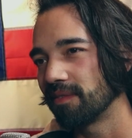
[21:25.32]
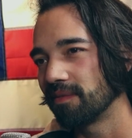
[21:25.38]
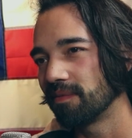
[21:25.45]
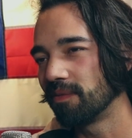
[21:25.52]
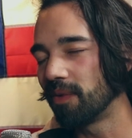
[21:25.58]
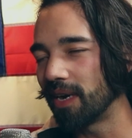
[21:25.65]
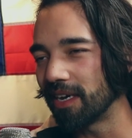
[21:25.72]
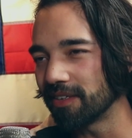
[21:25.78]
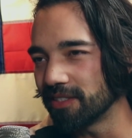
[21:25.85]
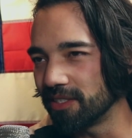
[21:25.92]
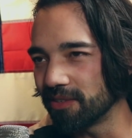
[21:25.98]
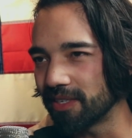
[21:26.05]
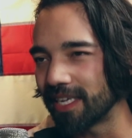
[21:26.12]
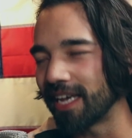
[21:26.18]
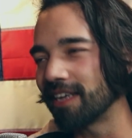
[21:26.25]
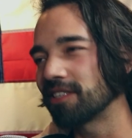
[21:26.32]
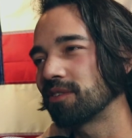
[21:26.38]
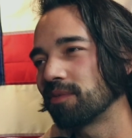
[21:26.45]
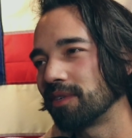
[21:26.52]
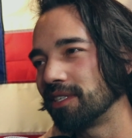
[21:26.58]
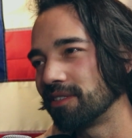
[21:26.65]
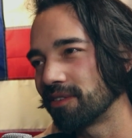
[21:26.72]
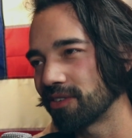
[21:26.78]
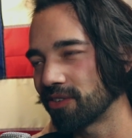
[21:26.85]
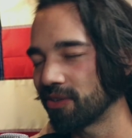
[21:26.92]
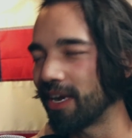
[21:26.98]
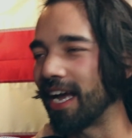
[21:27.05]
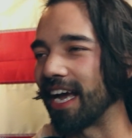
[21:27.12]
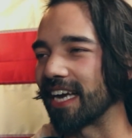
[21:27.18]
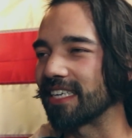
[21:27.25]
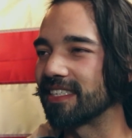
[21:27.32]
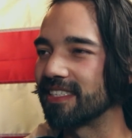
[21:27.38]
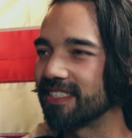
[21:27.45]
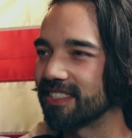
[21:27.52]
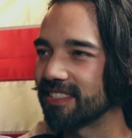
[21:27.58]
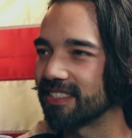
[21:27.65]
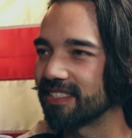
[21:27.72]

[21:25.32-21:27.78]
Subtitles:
Well, you catch what you attract.